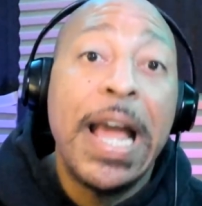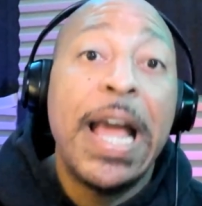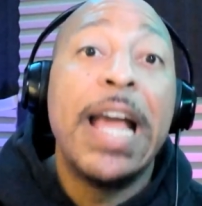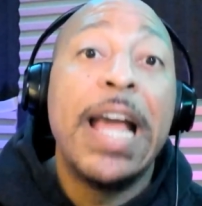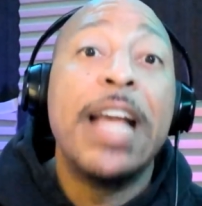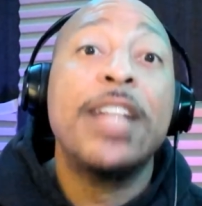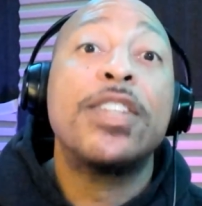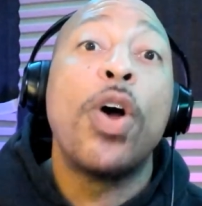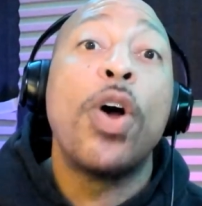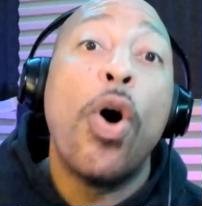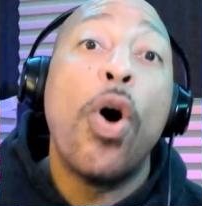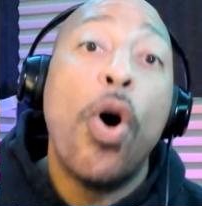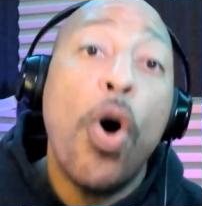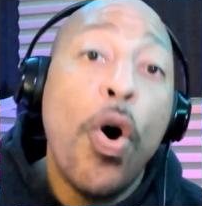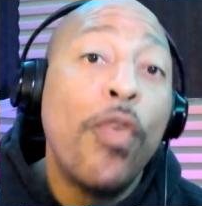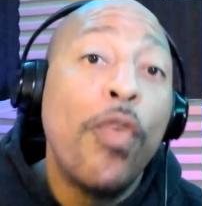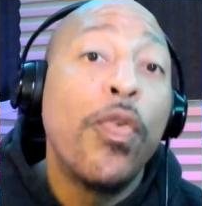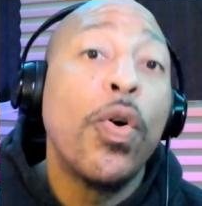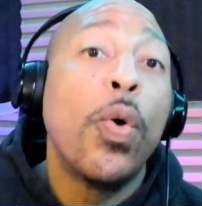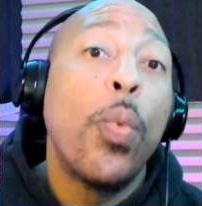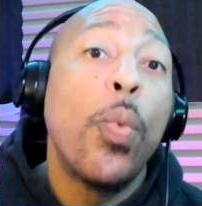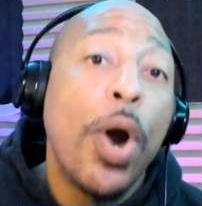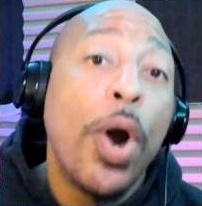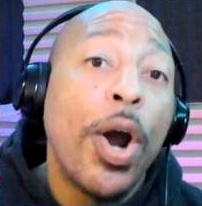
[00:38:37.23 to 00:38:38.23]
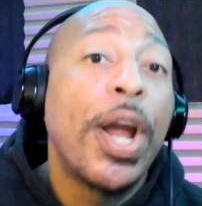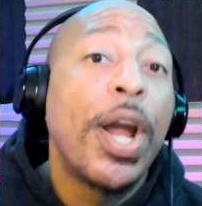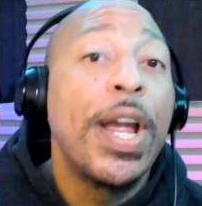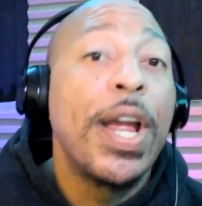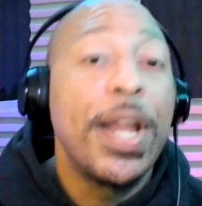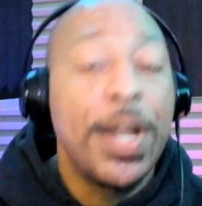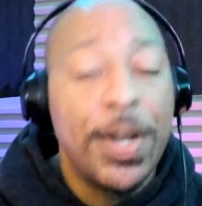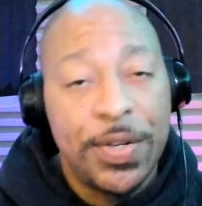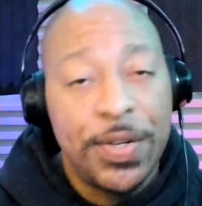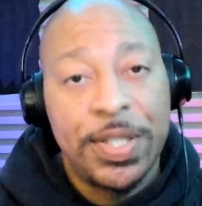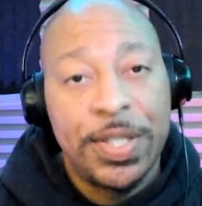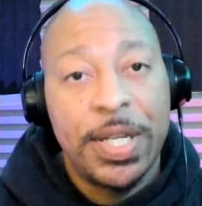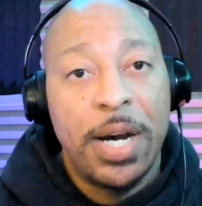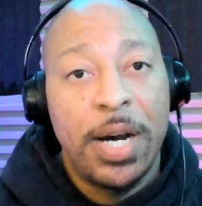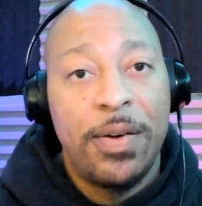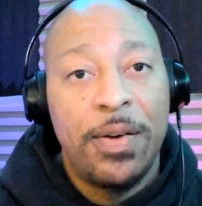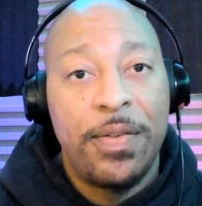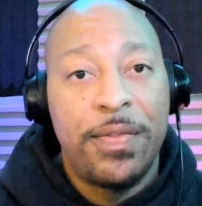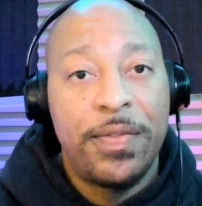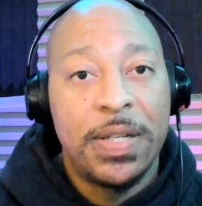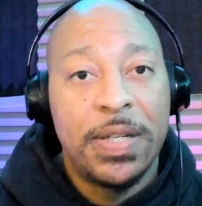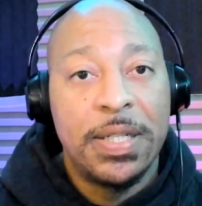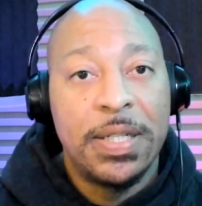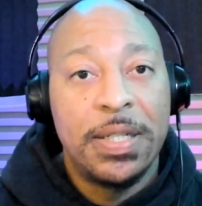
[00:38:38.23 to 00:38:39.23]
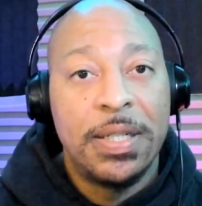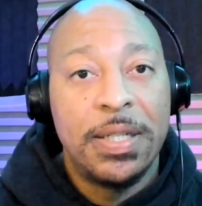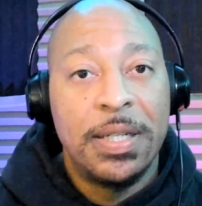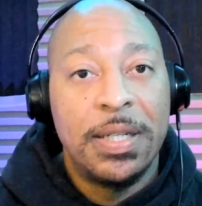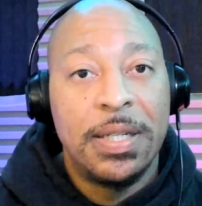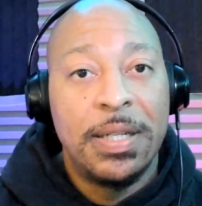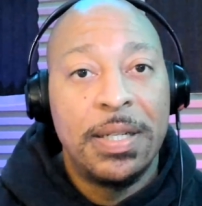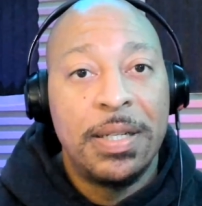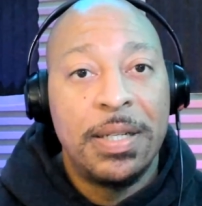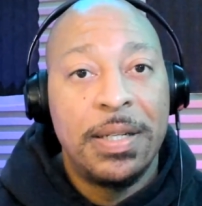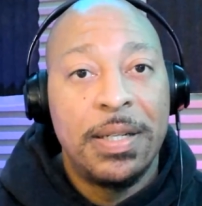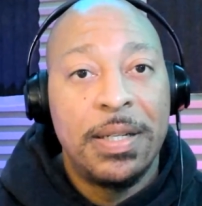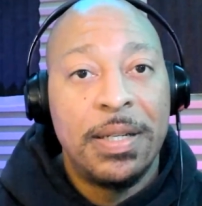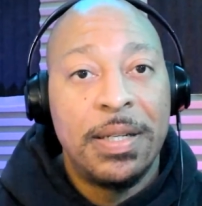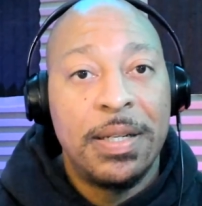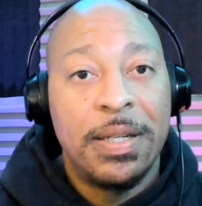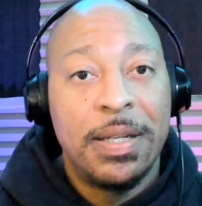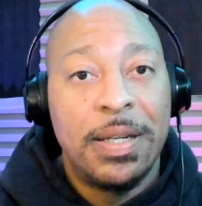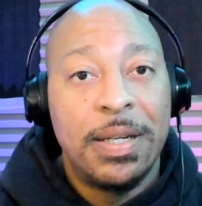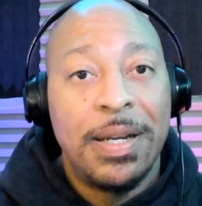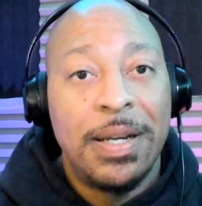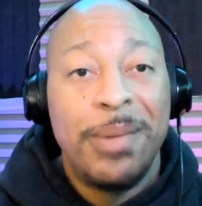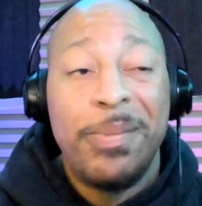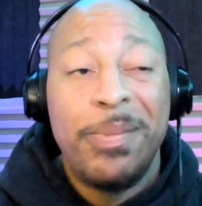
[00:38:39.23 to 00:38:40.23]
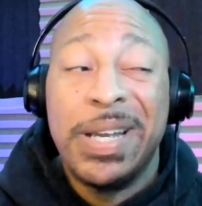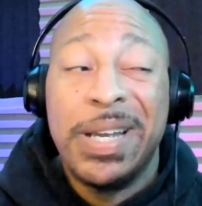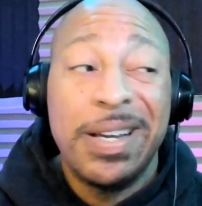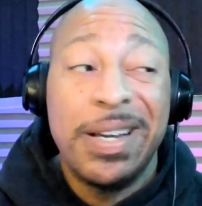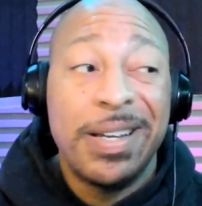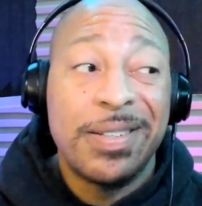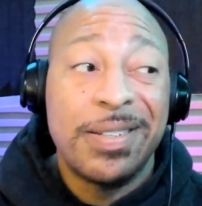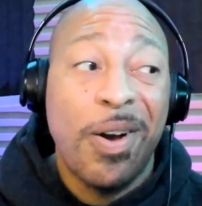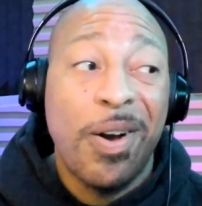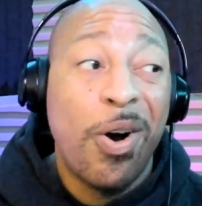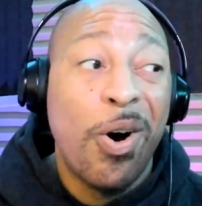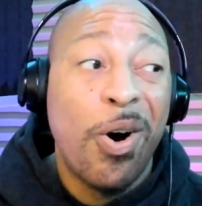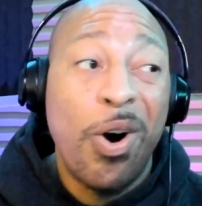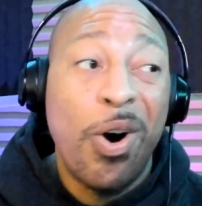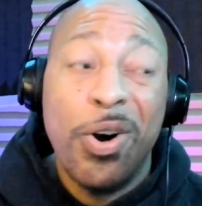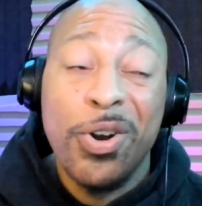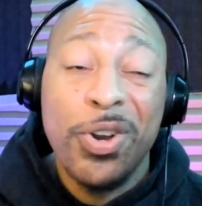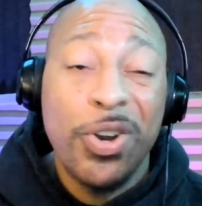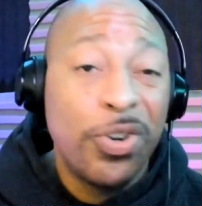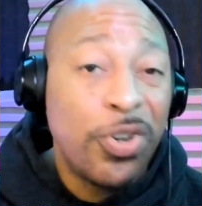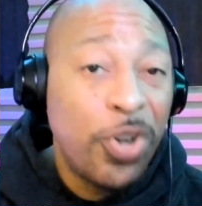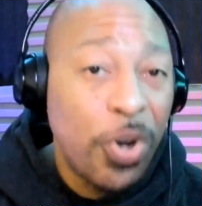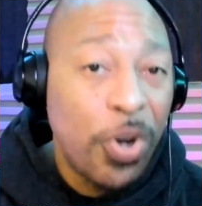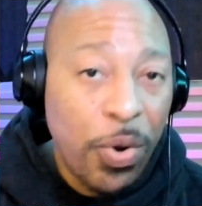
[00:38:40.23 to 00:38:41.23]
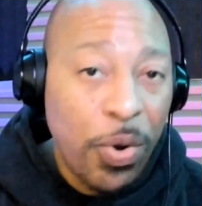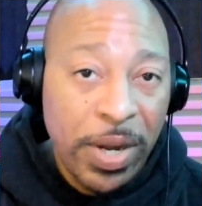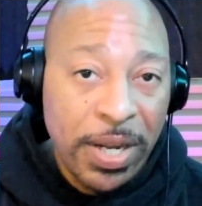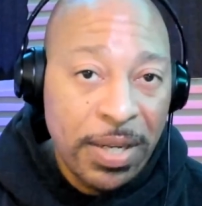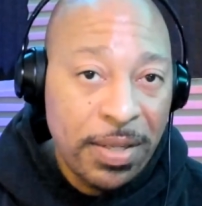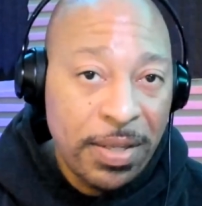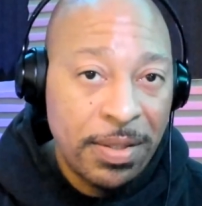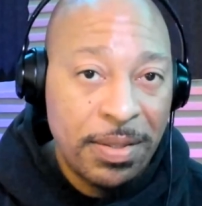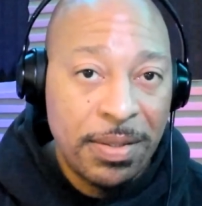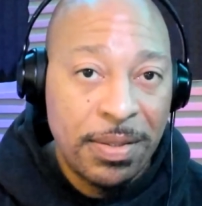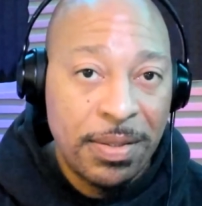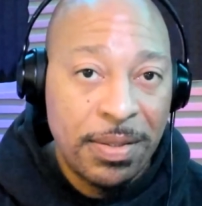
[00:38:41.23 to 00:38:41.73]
It's overworking yourself because all you're doing